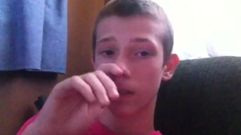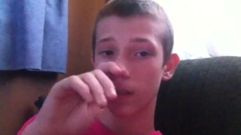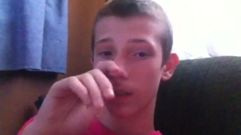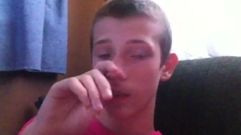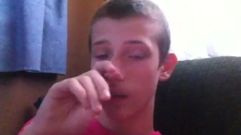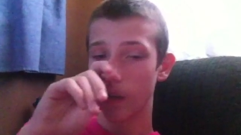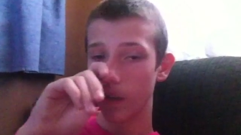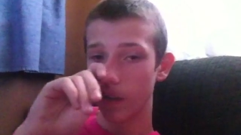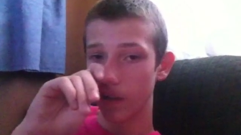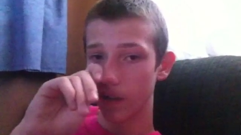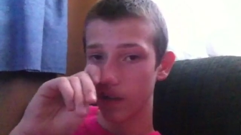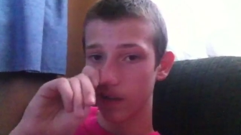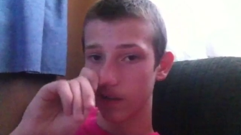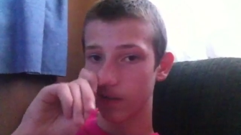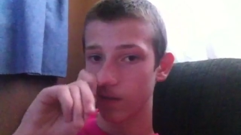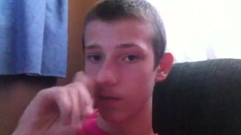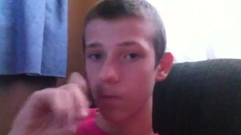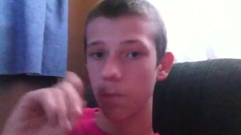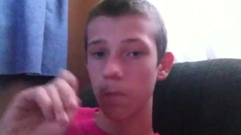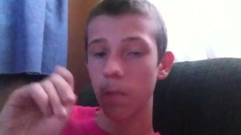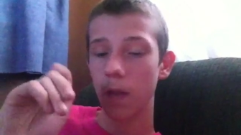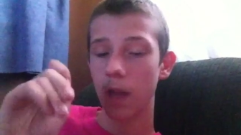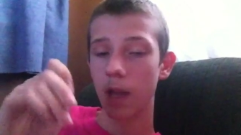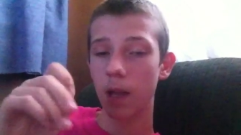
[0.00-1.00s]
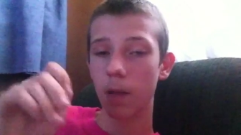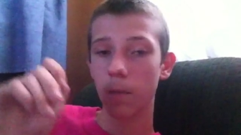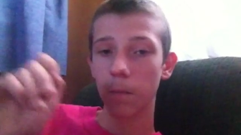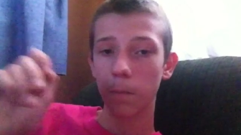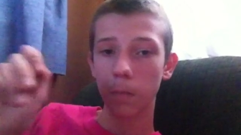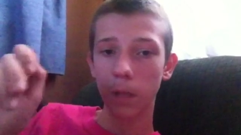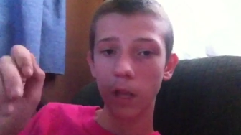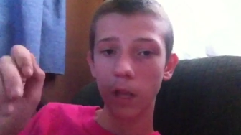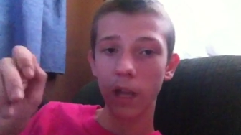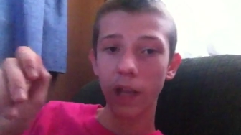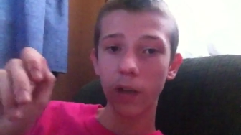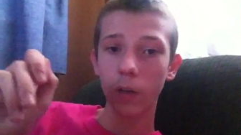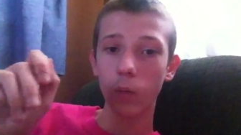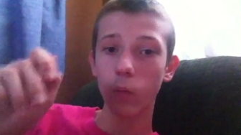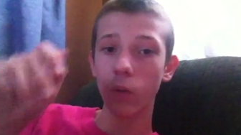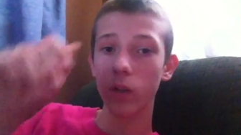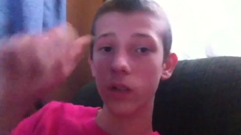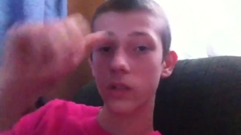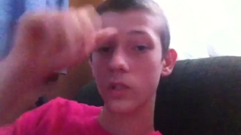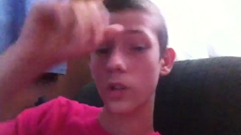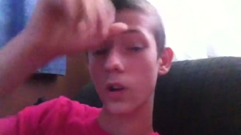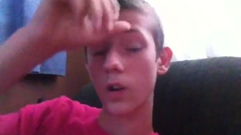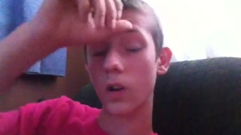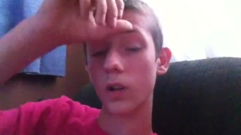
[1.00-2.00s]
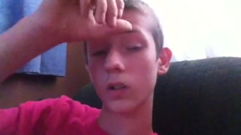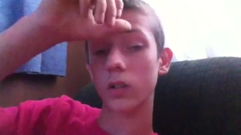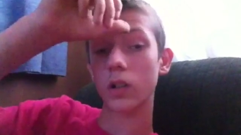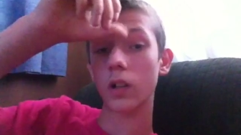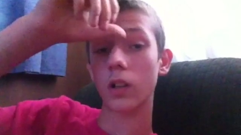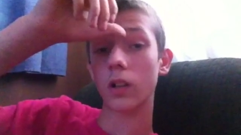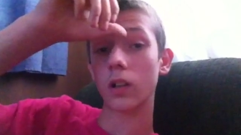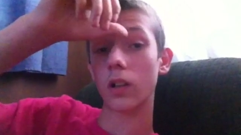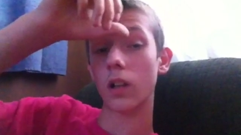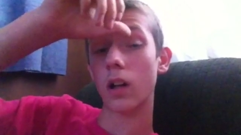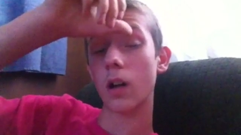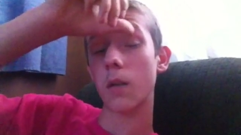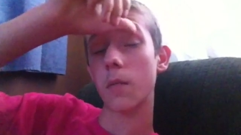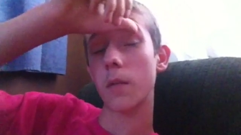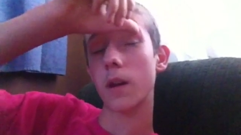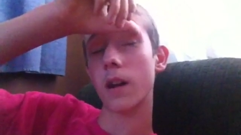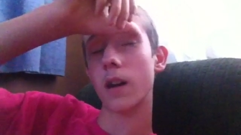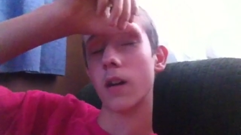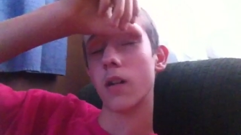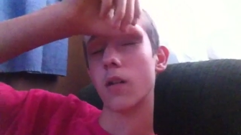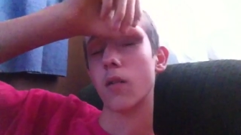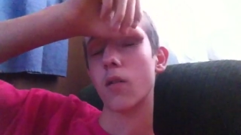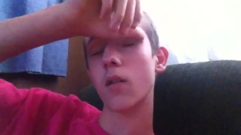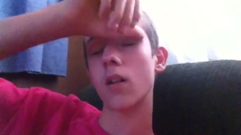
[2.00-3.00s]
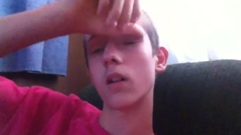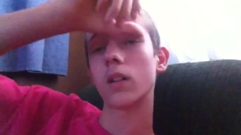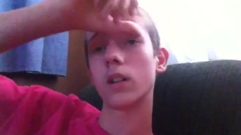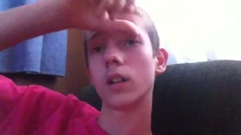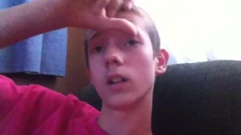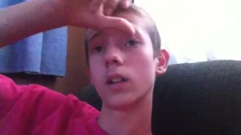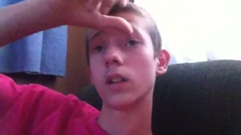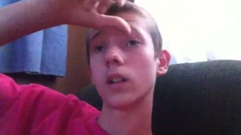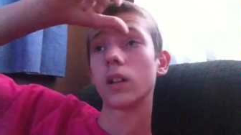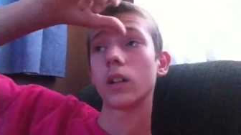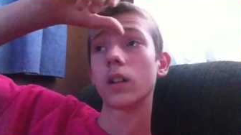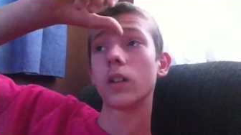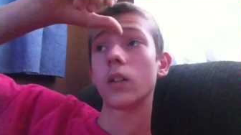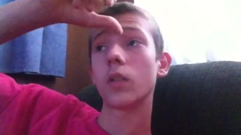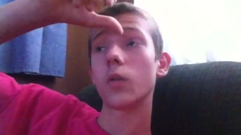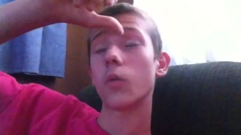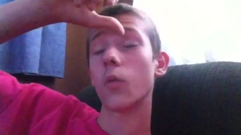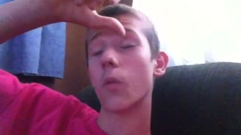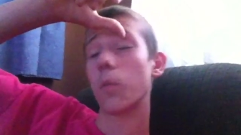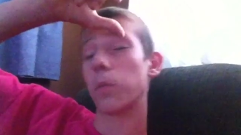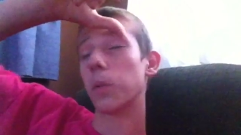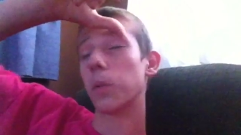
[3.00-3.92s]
Because me and Blake, we talk a lot about. Well,